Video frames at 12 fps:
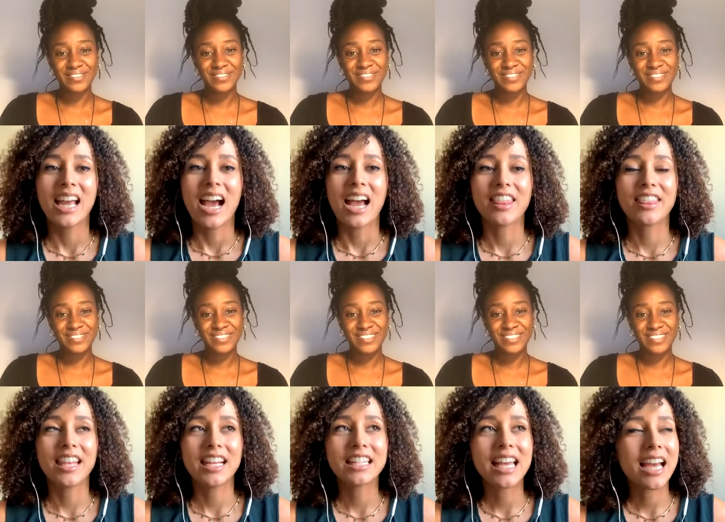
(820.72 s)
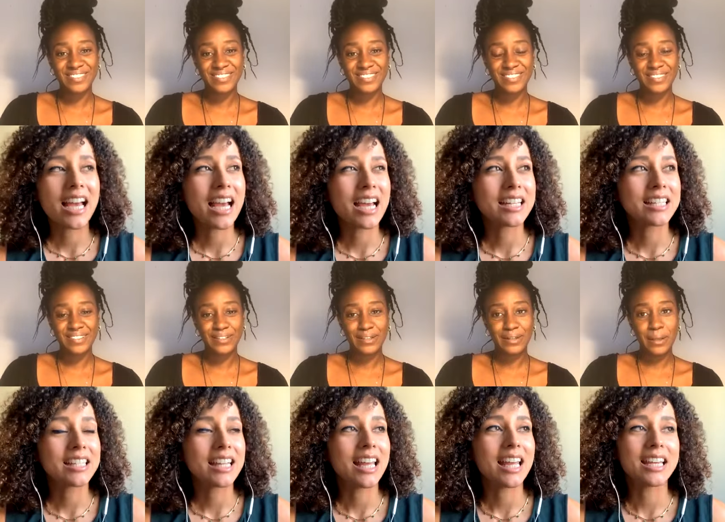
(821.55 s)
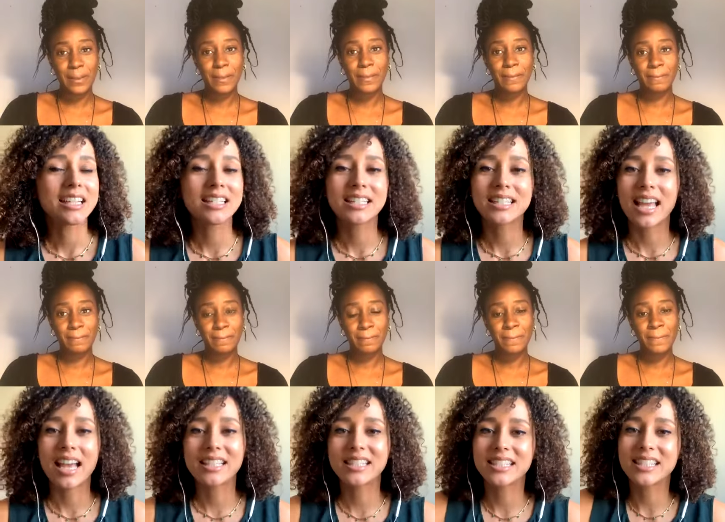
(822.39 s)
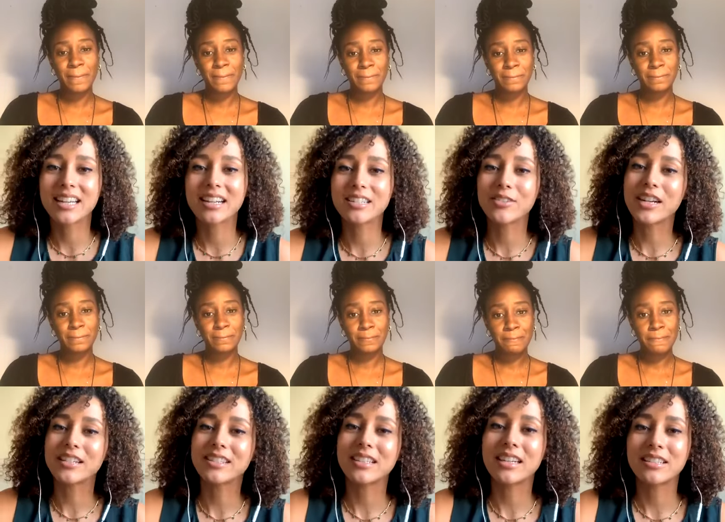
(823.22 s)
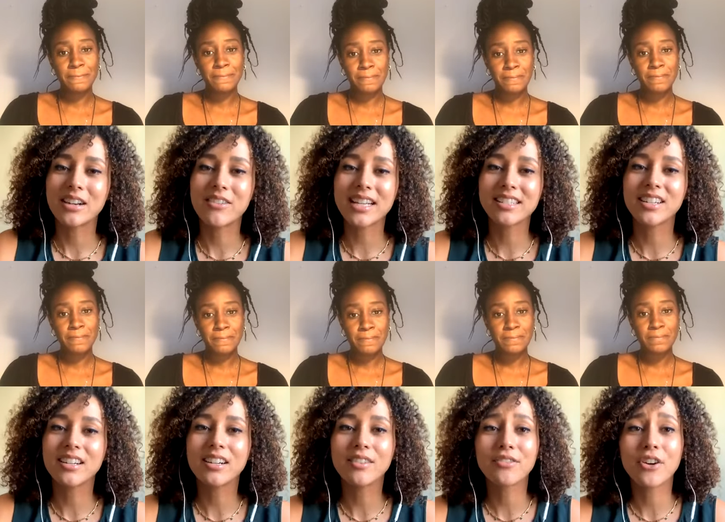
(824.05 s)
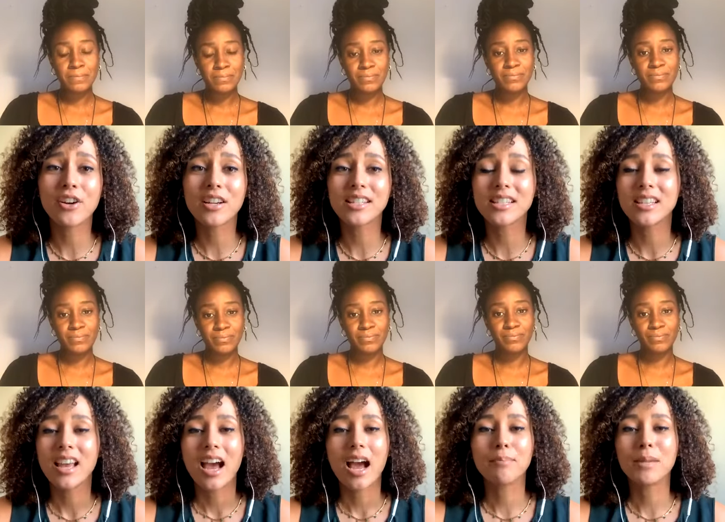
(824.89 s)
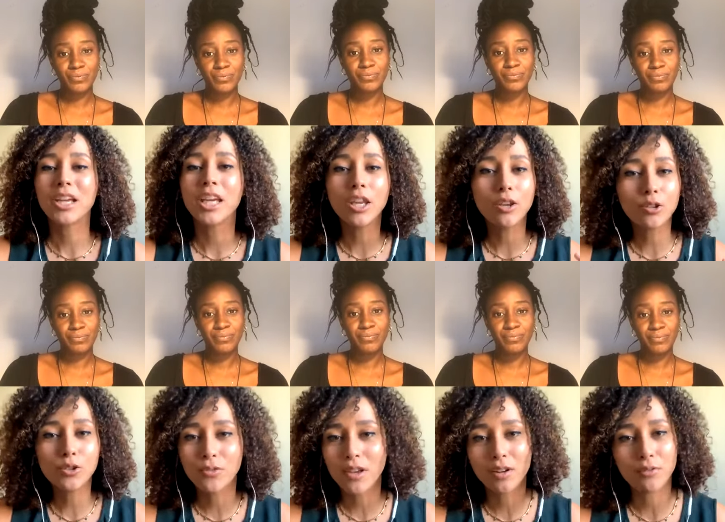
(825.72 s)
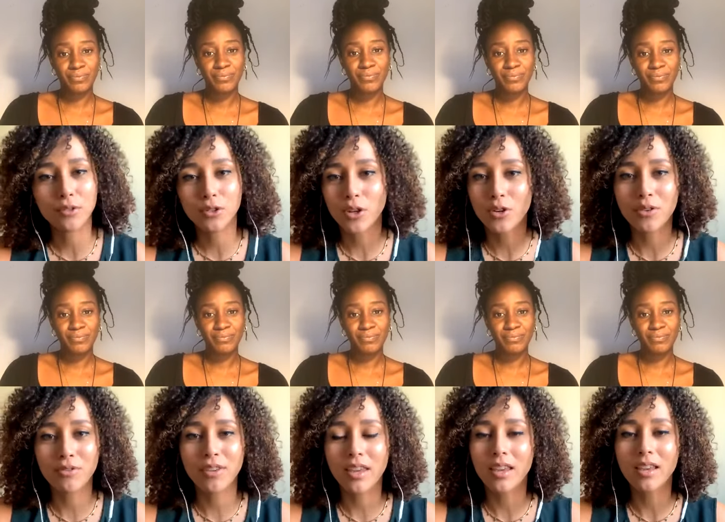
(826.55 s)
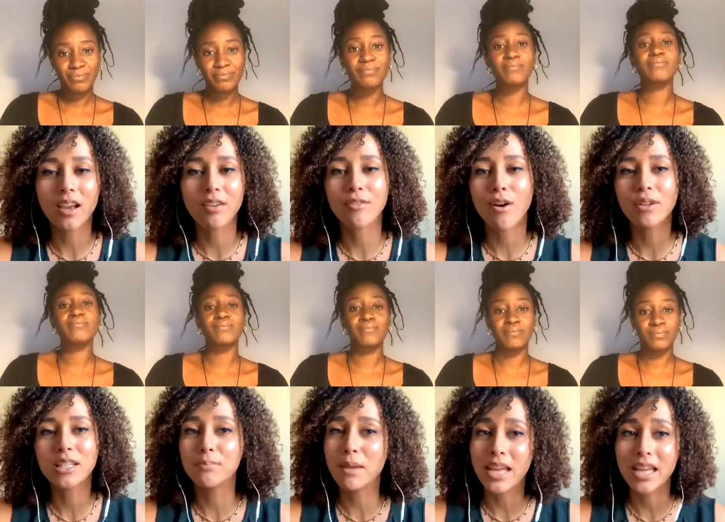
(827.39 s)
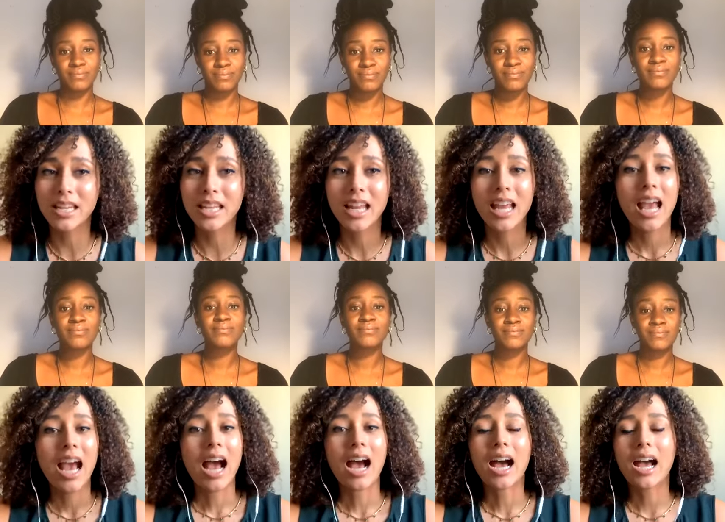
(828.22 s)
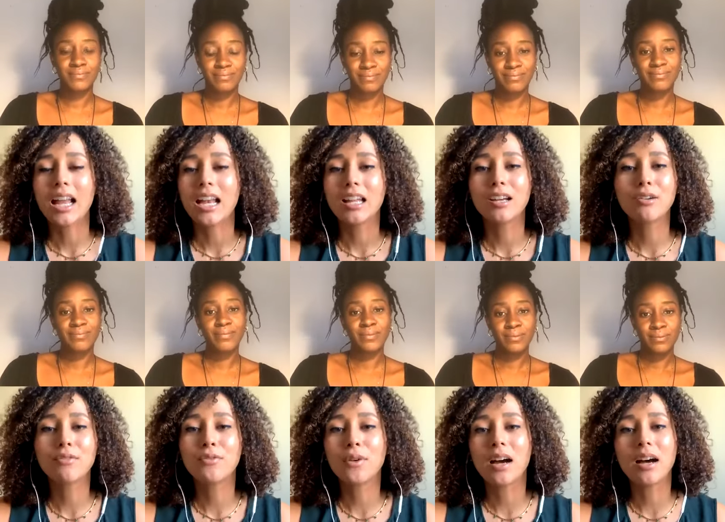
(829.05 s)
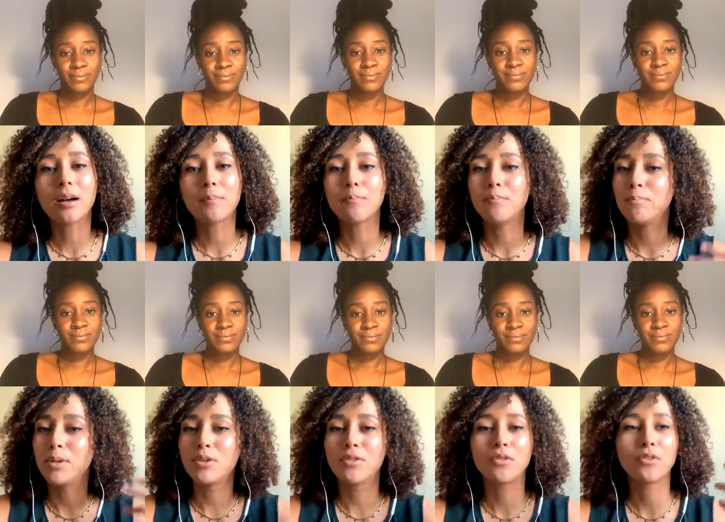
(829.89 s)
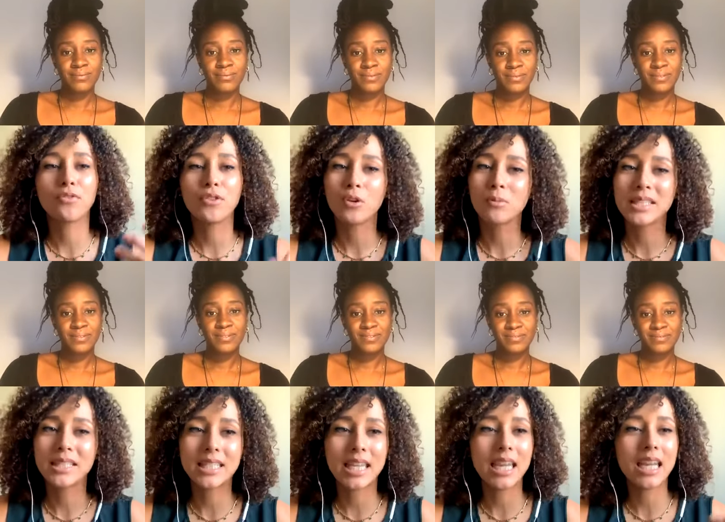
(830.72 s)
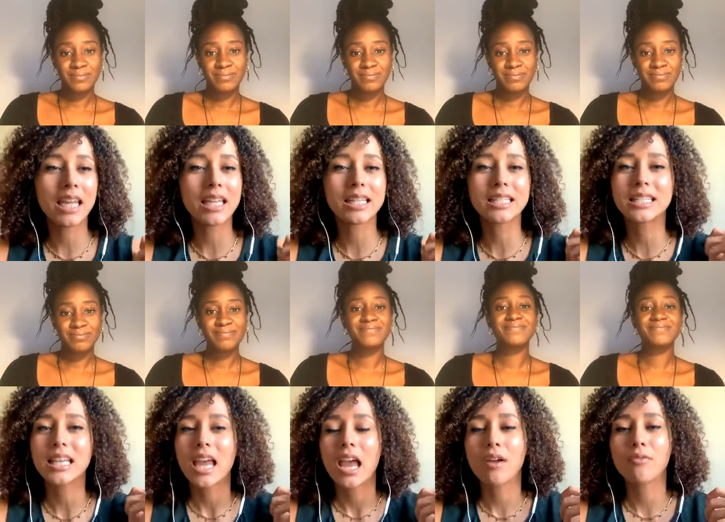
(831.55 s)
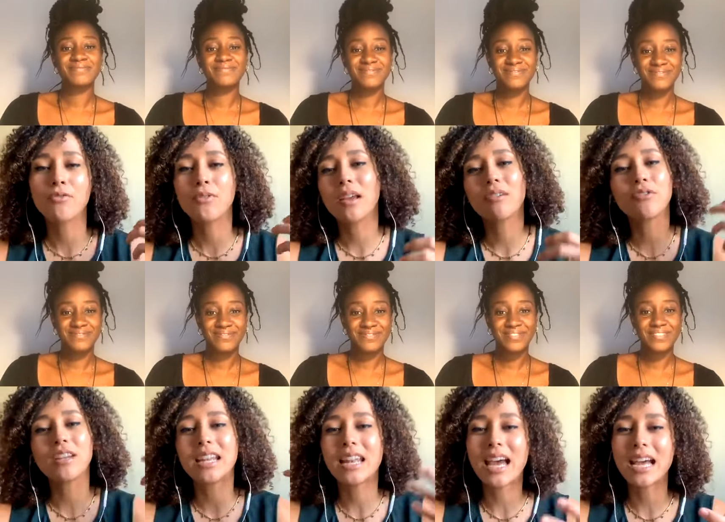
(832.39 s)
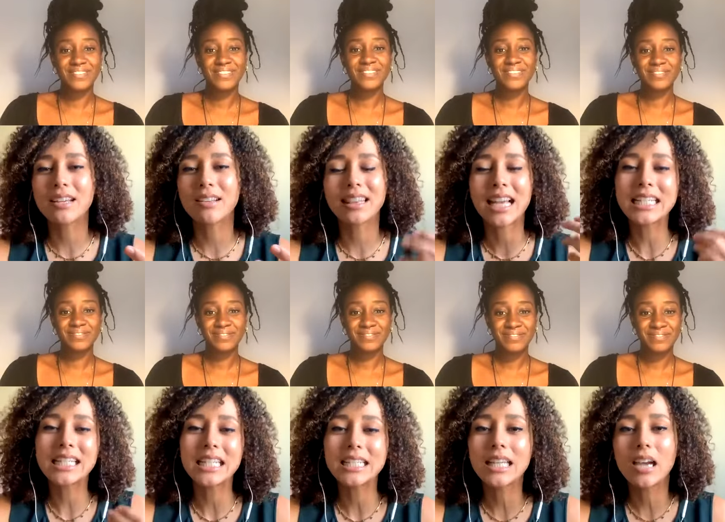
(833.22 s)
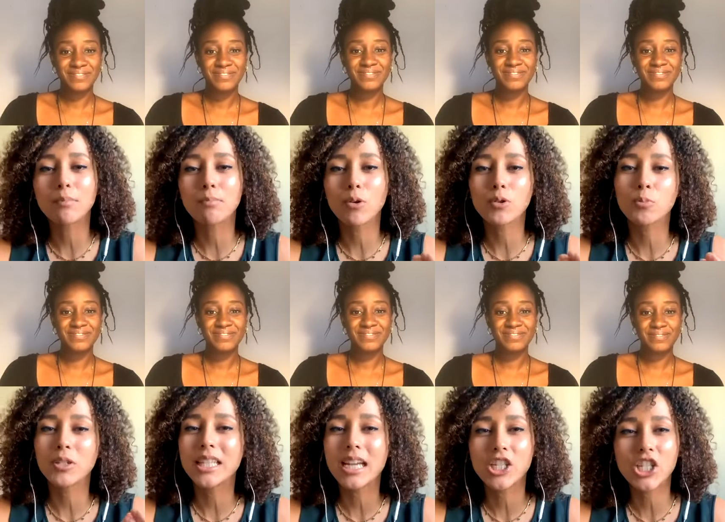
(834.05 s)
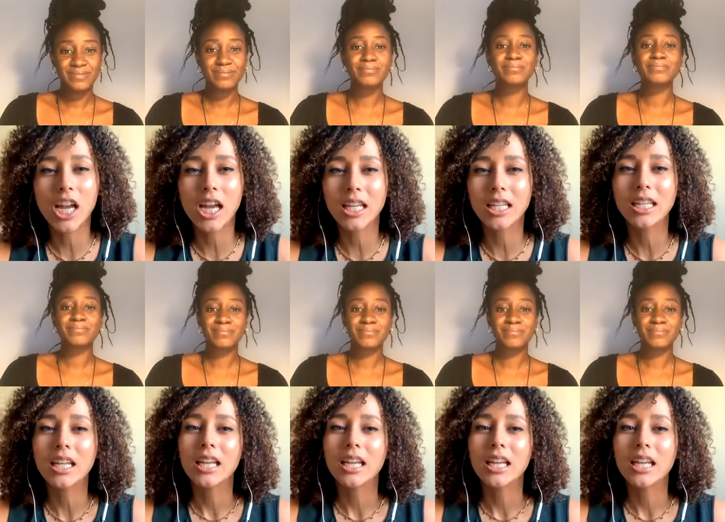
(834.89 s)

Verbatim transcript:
Speaker 1: I think that as, as an art, direct, director, of course, I'm a huge fan of photography. I've always been. I love um, beautiful film scenes, every, every ni- nicely done post production.